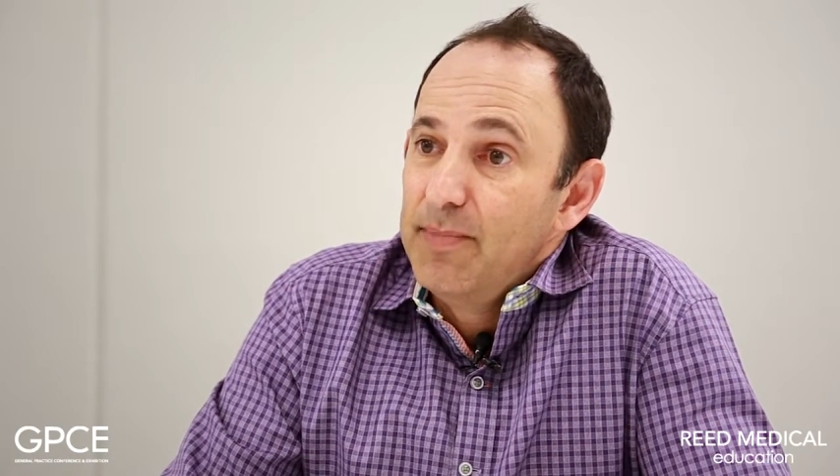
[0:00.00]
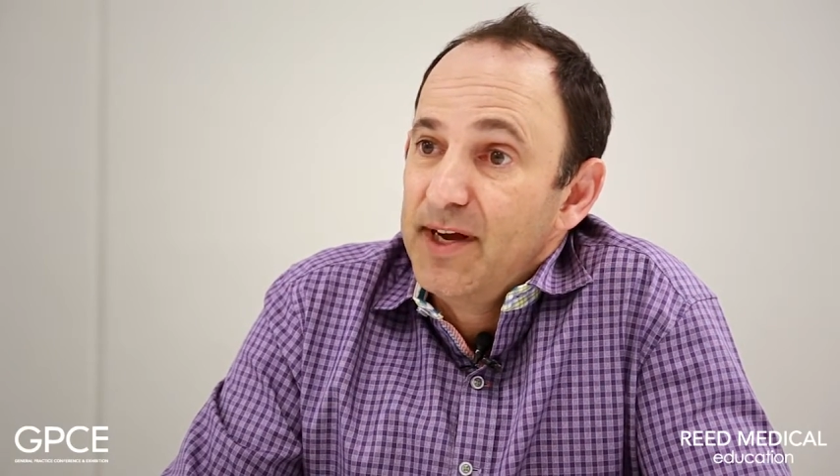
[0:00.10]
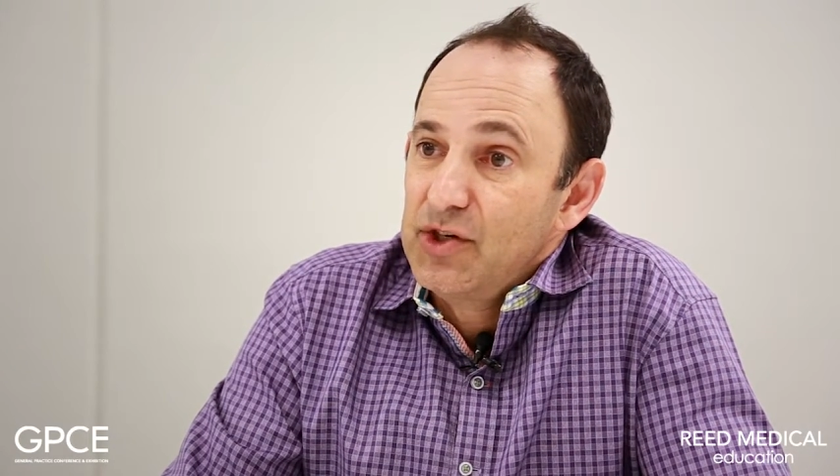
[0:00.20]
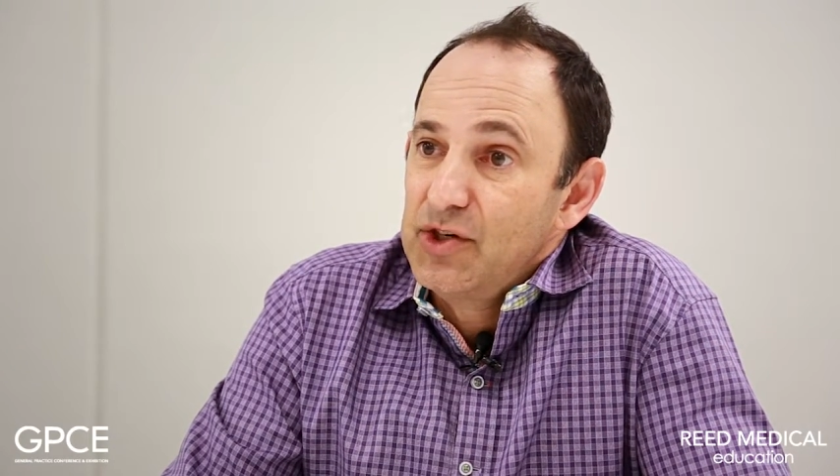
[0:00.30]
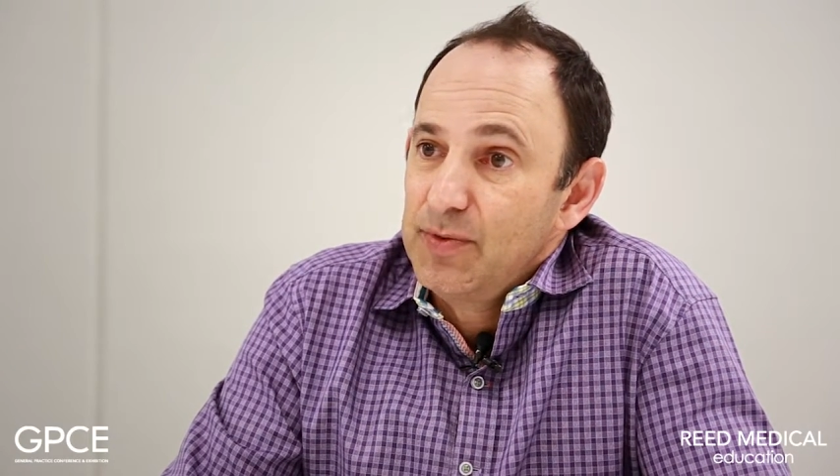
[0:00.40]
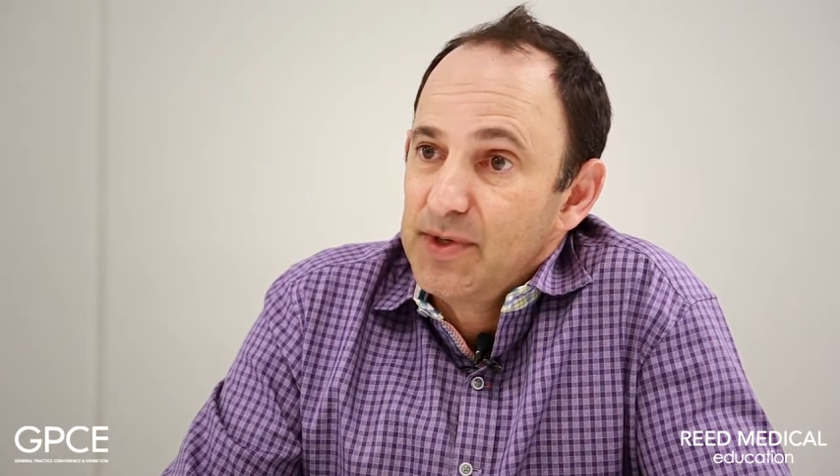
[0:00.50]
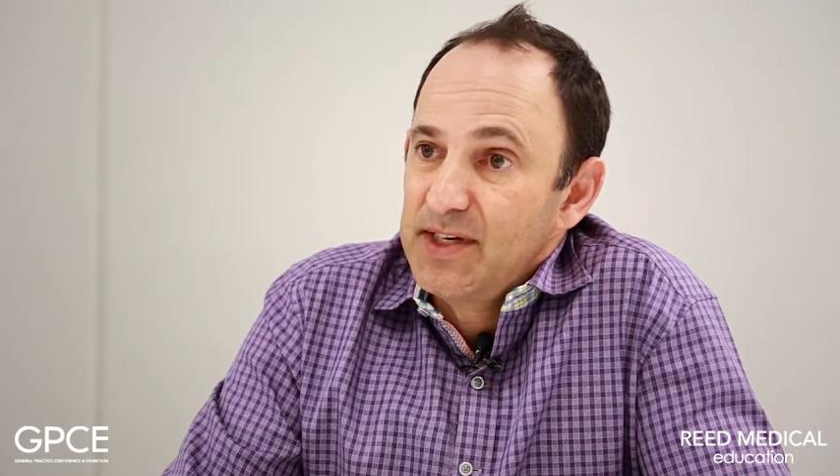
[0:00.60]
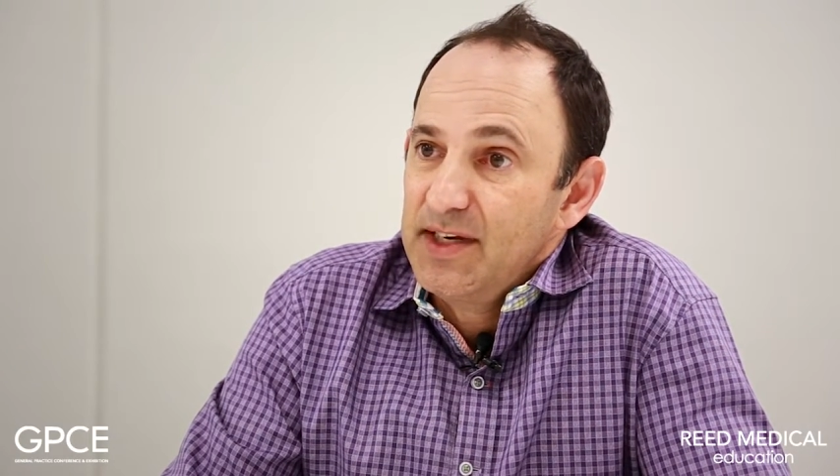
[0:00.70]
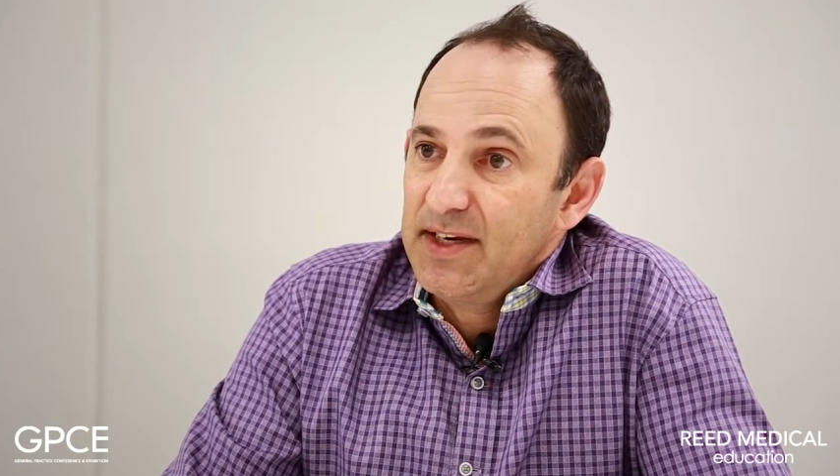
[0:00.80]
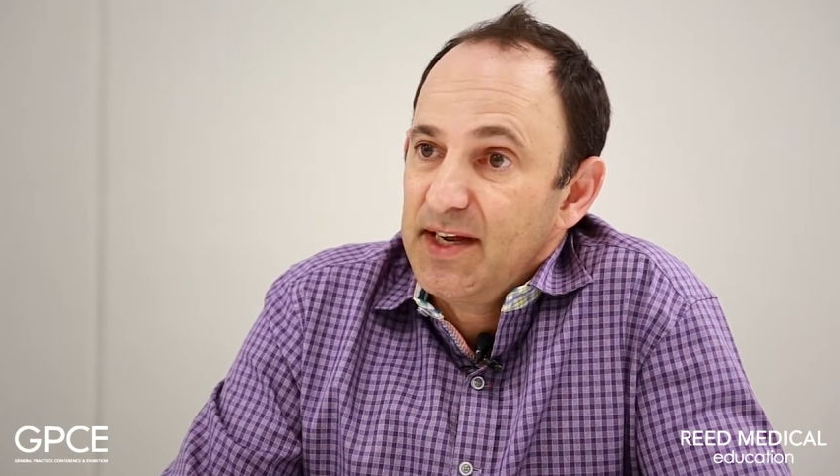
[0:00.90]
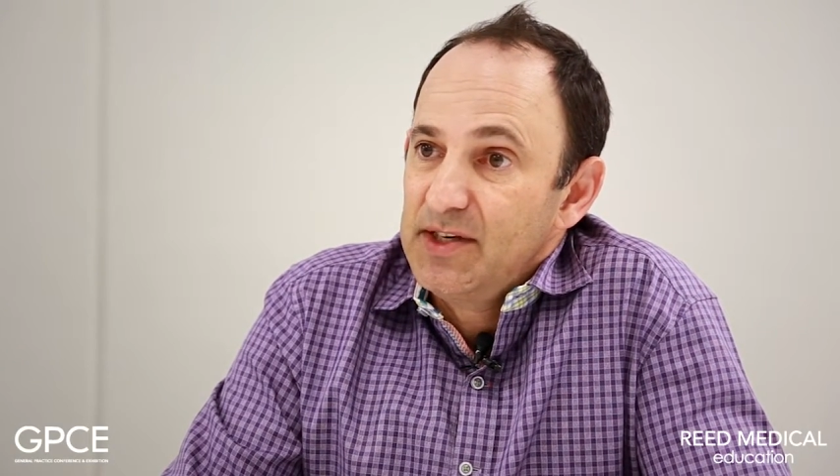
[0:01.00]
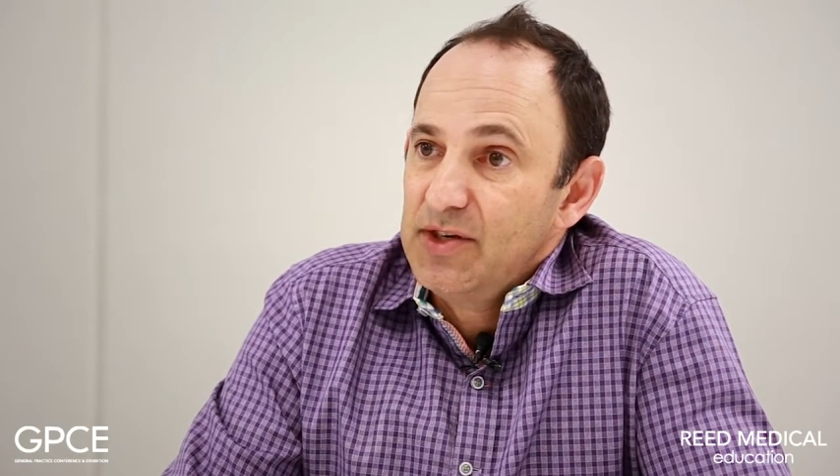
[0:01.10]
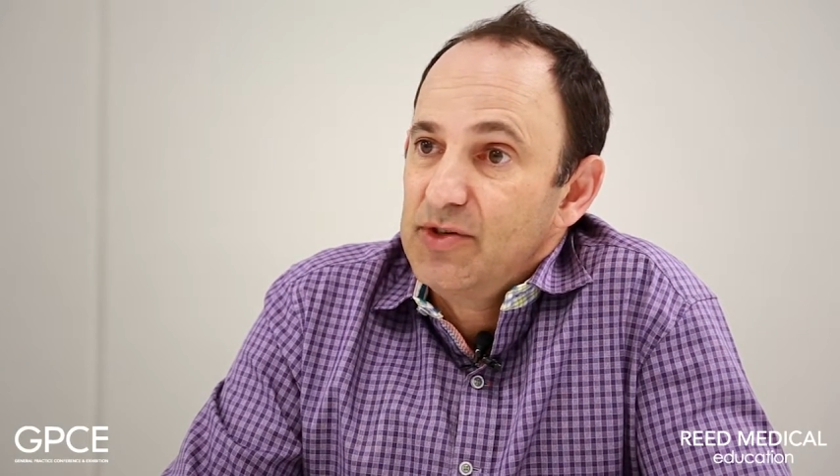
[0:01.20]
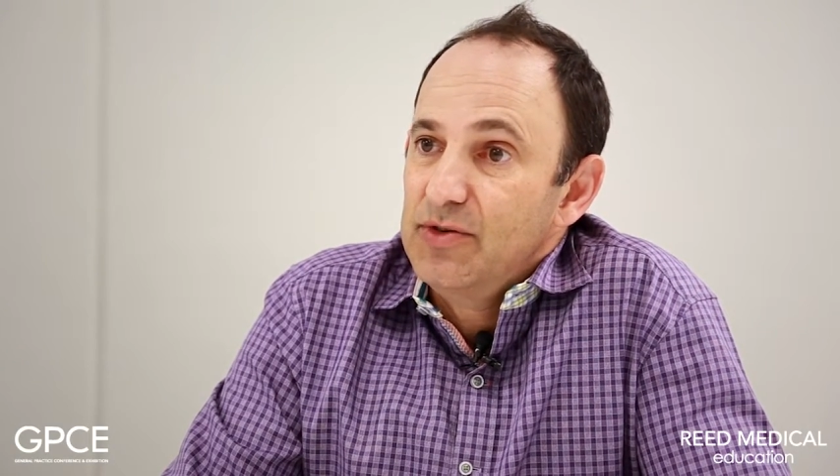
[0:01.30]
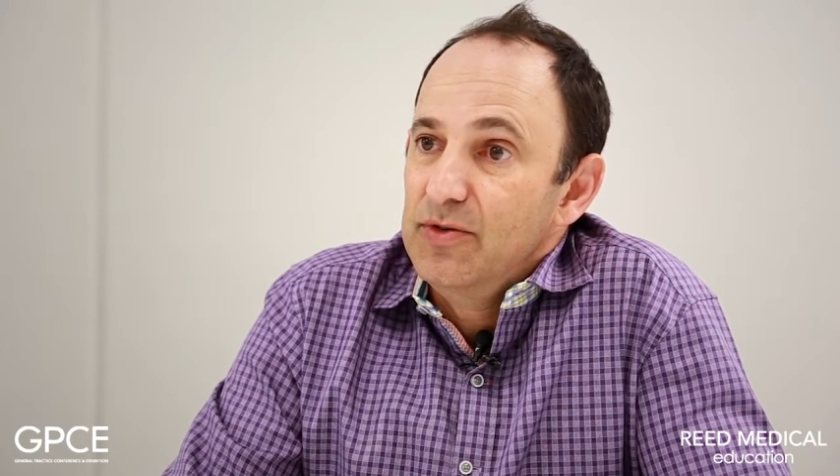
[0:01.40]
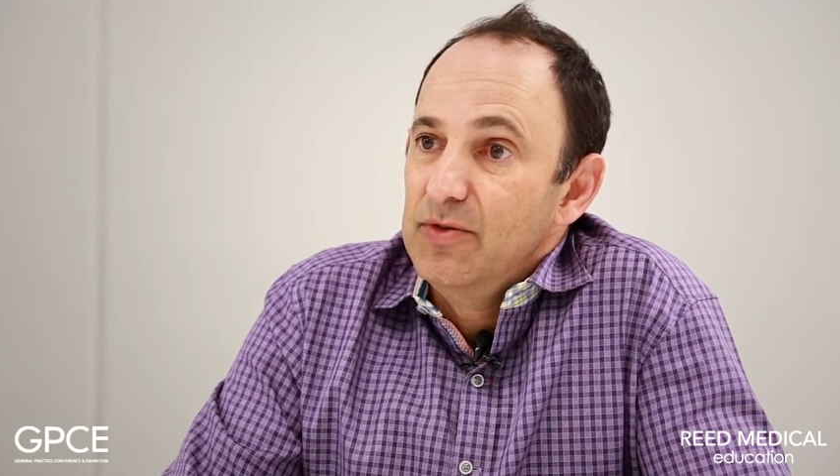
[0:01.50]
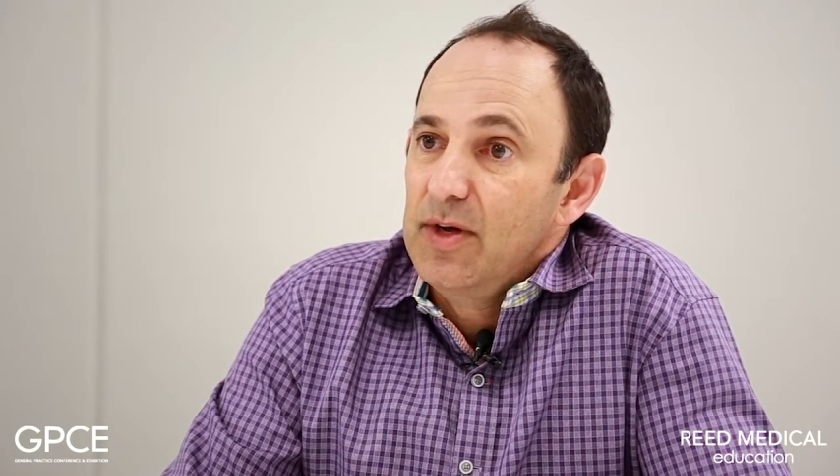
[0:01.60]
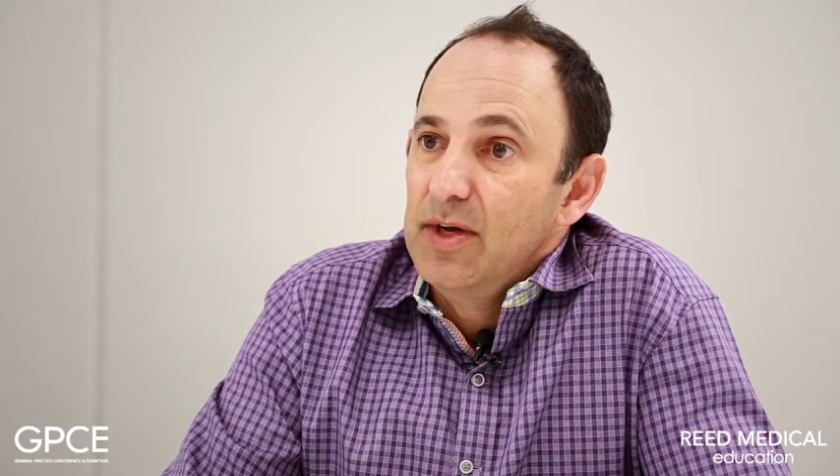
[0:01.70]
patients with skin cancer to